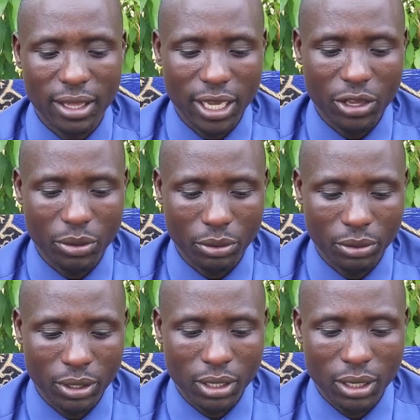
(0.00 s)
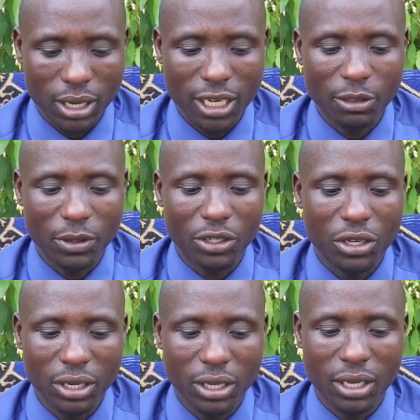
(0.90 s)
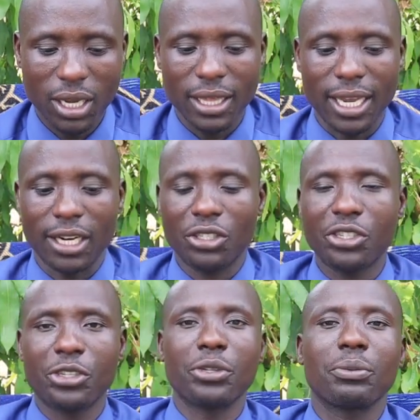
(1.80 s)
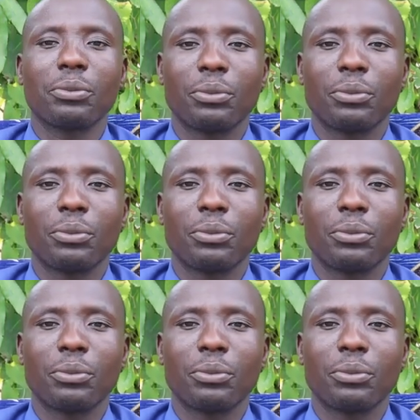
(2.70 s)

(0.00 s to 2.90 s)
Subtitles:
Thank you. Let's meet in the next.